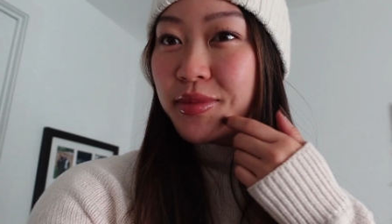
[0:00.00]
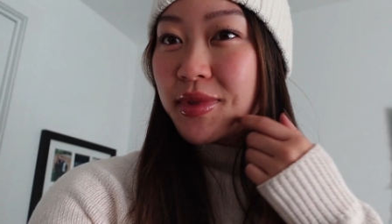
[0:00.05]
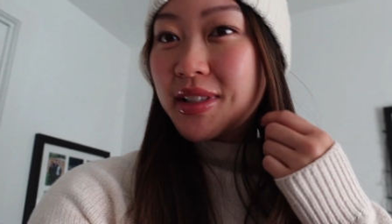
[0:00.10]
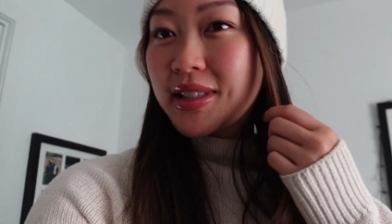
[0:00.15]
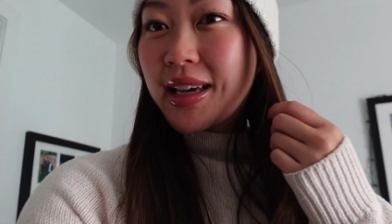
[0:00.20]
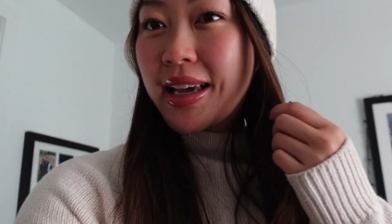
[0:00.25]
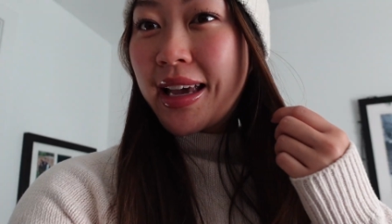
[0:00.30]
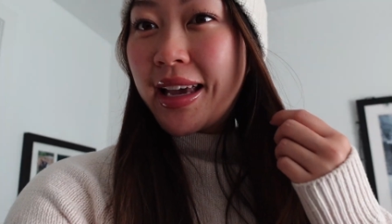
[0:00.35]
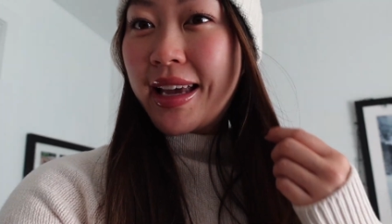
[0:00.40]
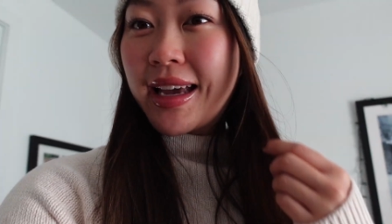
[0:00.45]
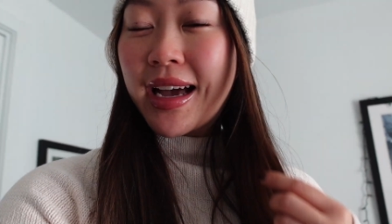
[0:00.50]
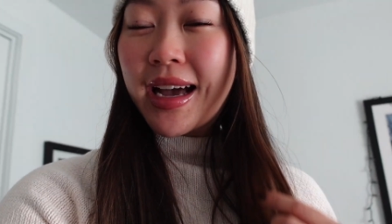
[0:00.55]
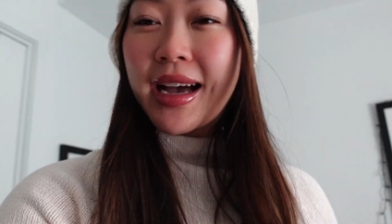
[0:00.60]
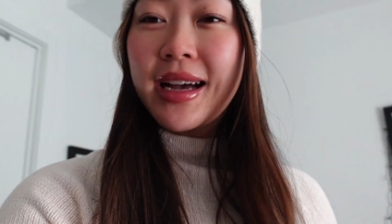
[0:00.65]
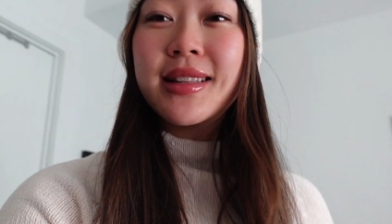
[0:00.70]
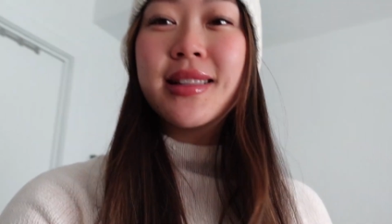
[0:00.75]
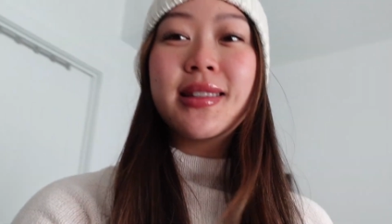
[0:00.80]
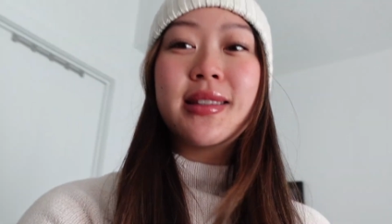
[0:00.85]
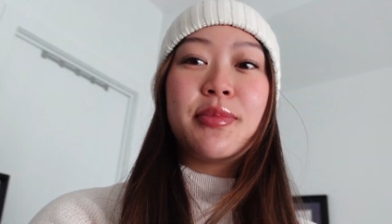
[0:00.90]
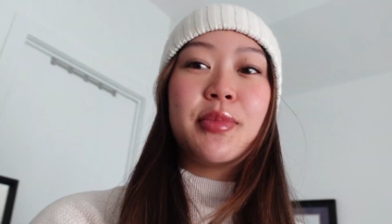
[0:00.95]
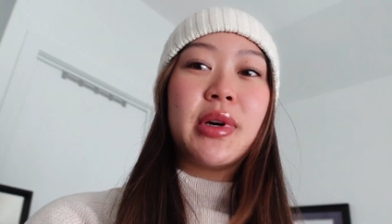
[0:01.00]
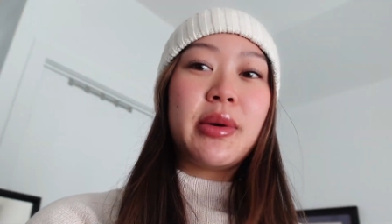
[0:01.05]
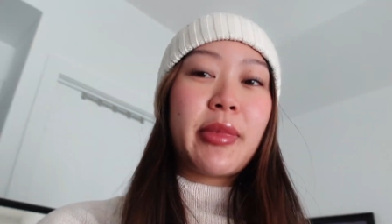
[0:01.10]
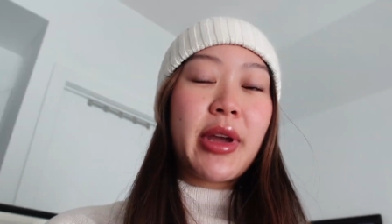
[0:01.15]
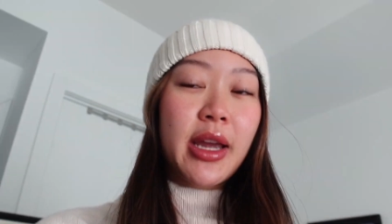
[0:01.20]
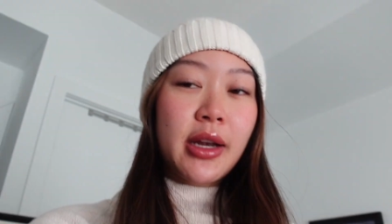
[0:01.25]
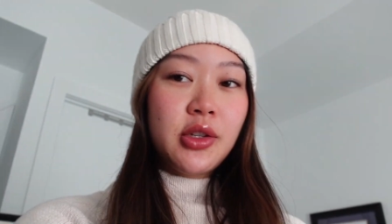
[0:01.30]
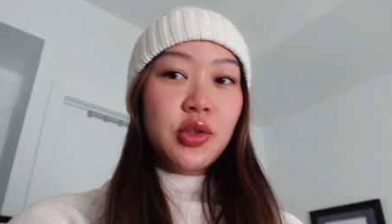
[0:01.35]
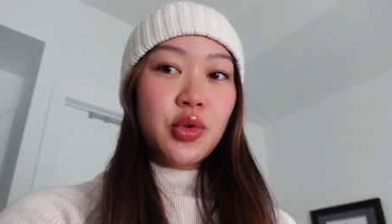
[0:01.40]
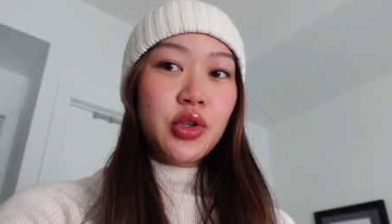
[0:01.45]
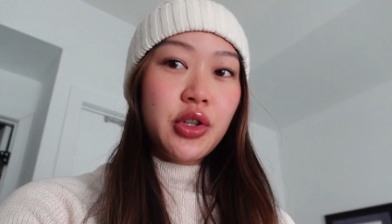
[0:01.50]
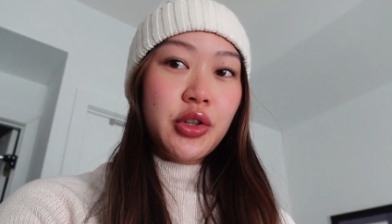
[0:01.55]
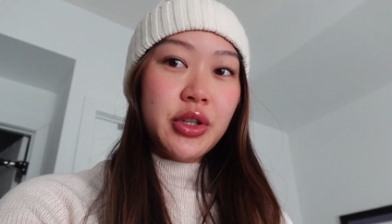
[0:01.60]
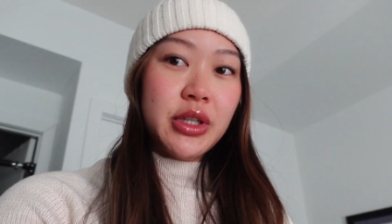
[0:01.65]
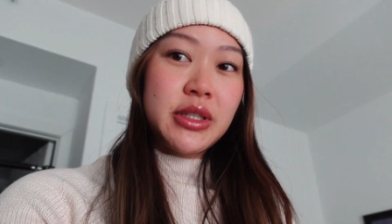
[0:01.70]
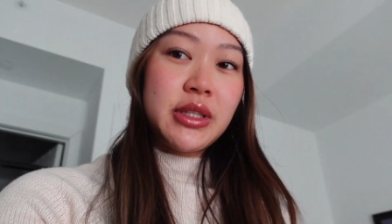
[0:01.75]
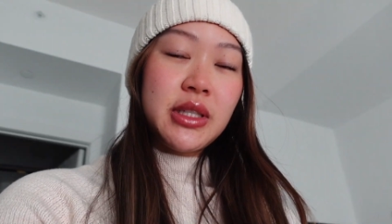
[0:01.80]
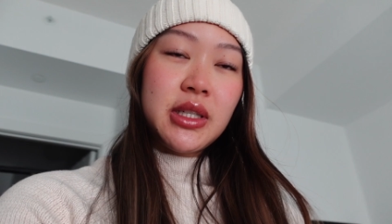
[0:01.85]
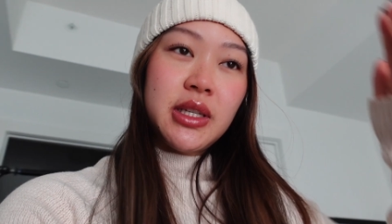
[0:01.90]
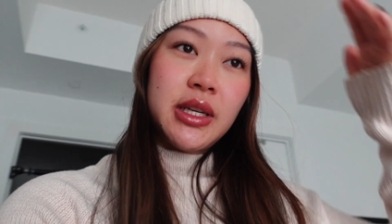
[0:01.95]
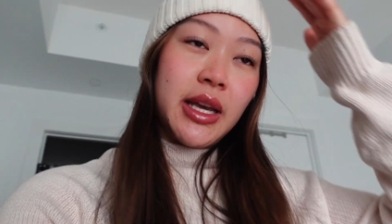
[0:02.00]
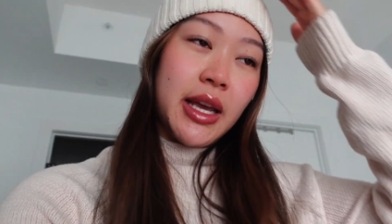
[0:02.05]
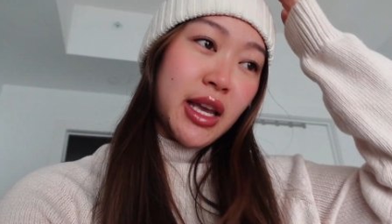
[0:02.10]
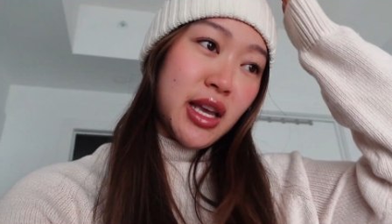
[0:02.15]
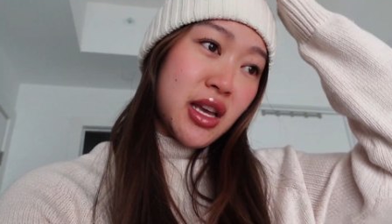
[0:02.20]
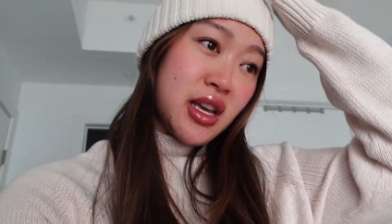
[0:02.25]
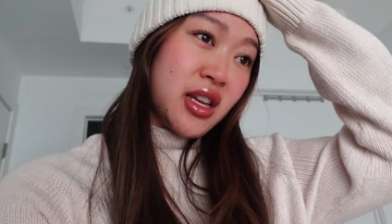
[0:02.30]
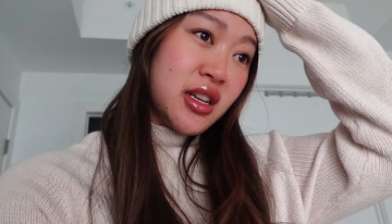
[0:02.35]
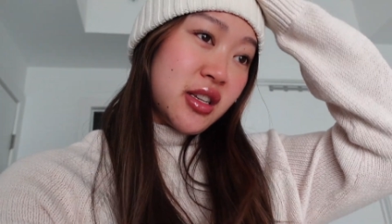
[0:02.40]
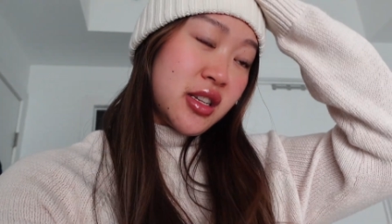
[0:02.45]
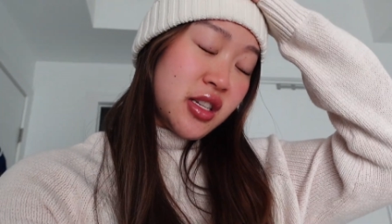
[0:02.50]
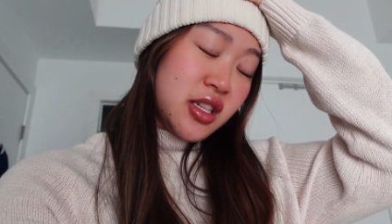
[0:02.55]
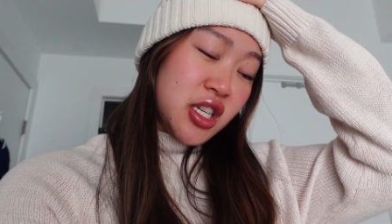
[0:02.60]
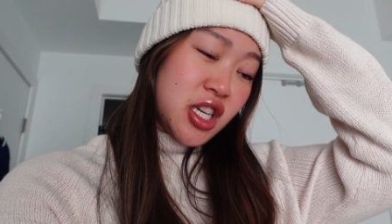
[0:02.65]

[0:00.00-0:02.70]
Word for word: because I hate hats, but my hair is really greasy and